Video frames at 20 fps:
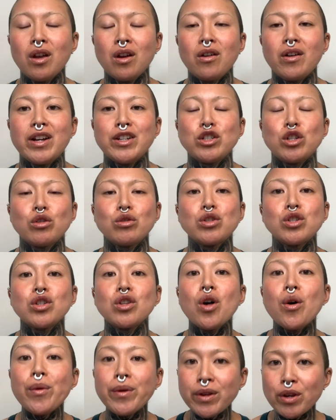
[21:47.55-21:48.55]
Right? So
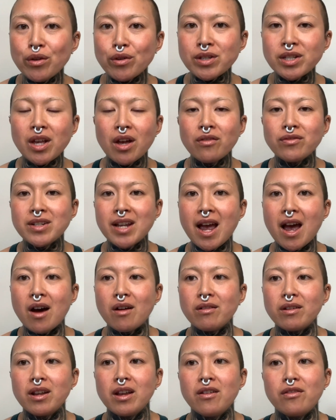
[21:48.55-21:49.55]
slowing yourself down.
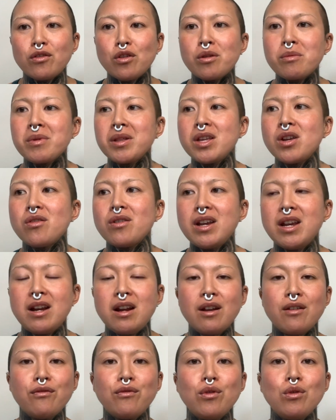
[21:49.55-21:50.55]
If normally you're
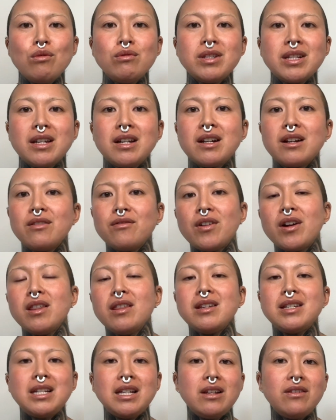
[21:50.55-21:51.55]
eating food sitting in front
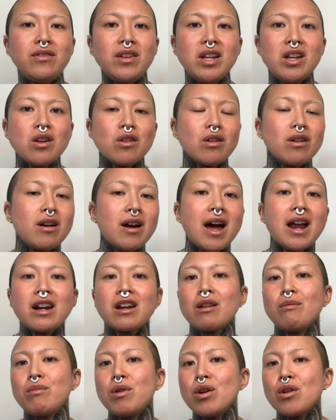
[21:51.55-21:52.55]
of the TV or at a
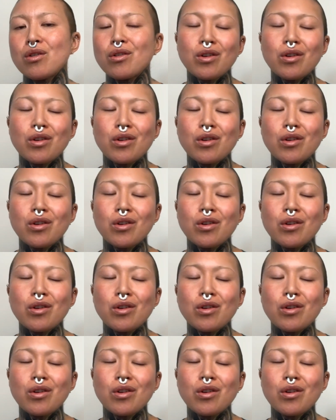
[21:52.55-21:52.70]
computer,